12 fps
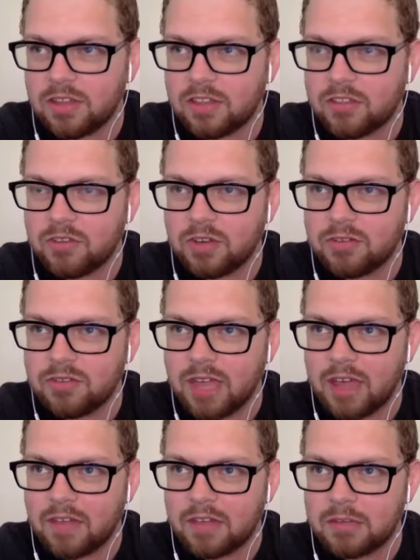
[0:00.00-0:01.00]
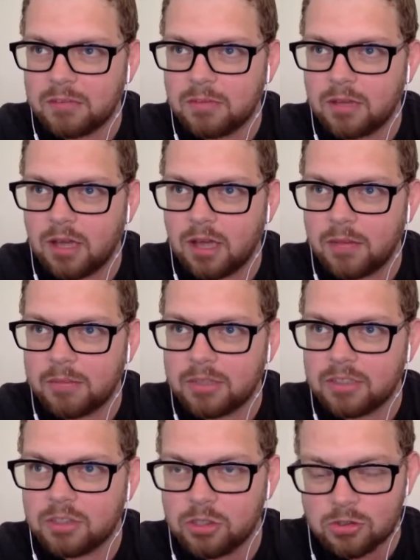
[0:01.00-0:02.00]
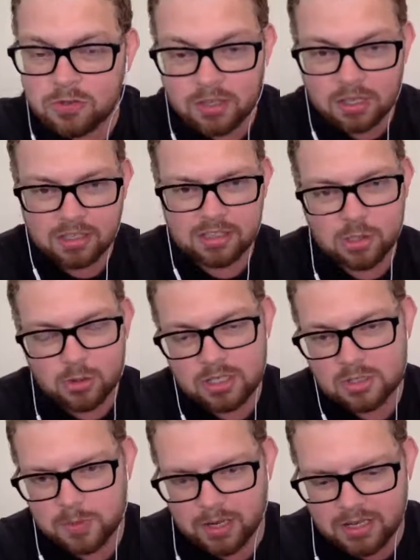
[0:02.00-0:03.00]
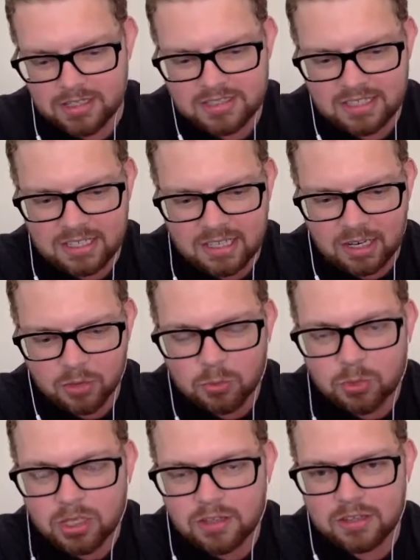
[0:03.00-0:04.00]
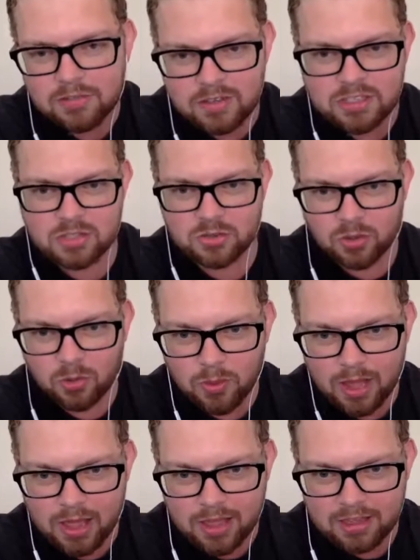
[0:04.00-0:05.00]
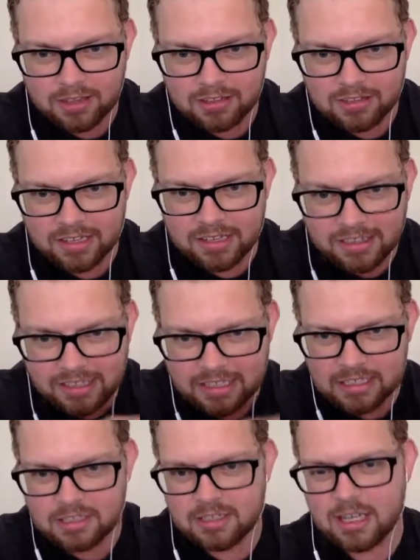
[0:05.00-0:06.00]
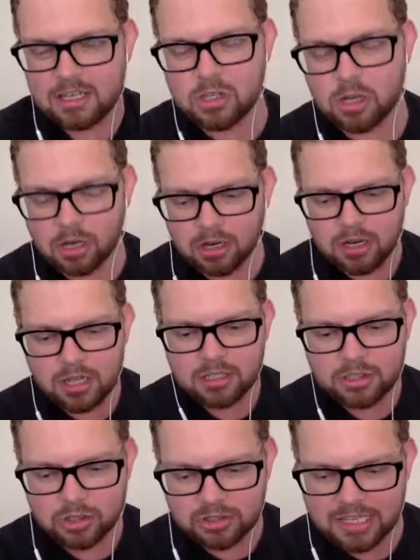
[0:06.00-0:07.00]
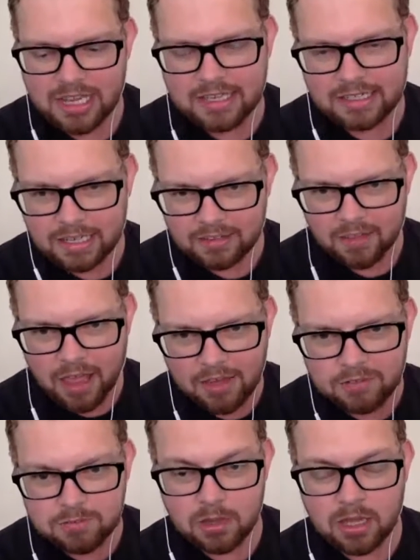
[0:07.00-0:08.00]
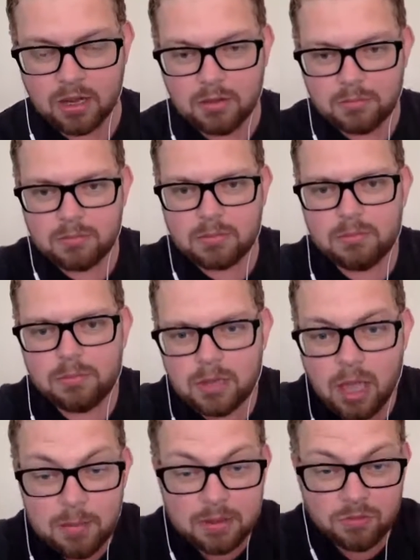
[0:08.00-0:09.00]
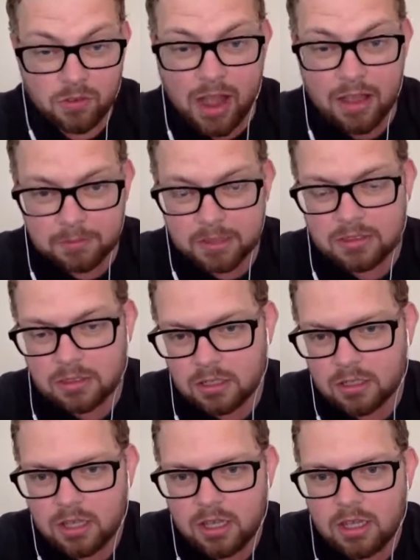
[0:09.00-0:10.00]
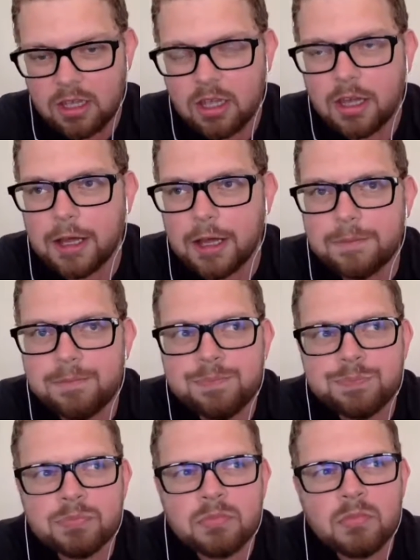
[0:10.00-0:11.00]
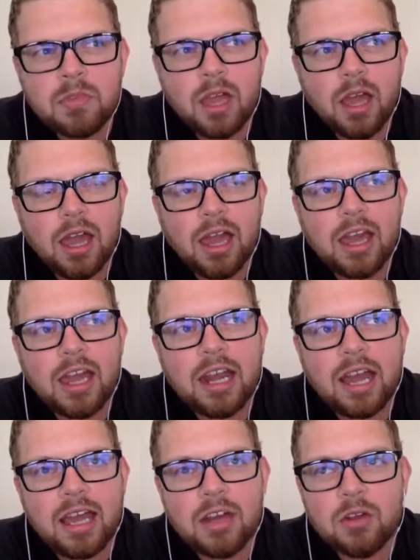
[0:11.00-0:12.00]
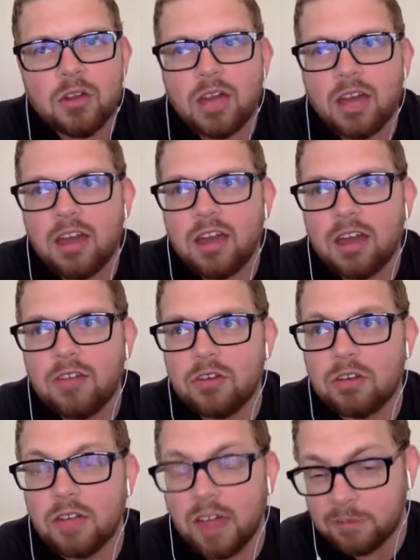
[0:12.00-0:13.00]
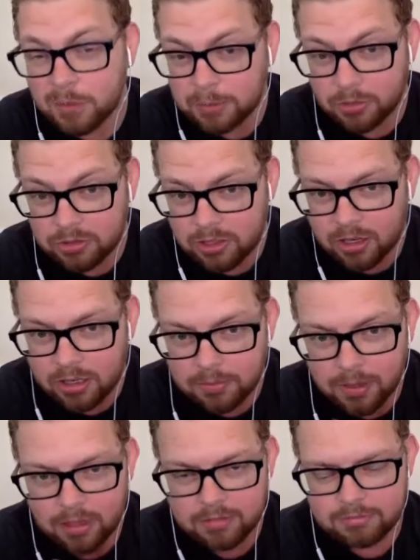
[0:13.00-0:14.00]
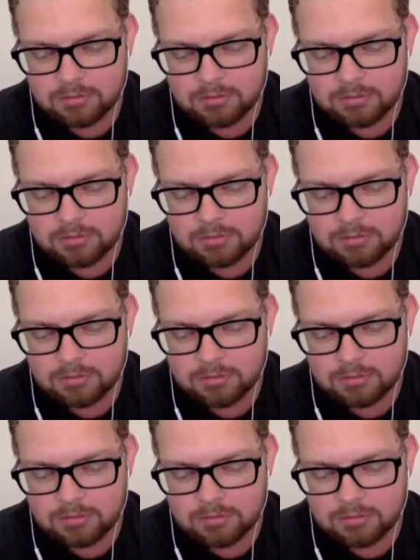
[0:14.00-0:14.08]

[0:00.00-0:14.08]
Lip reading: very valid. But you experienced it in a really visceral way, like in your day-to-day life, kind of becoming fragmented. I've heard a lot of people talk about,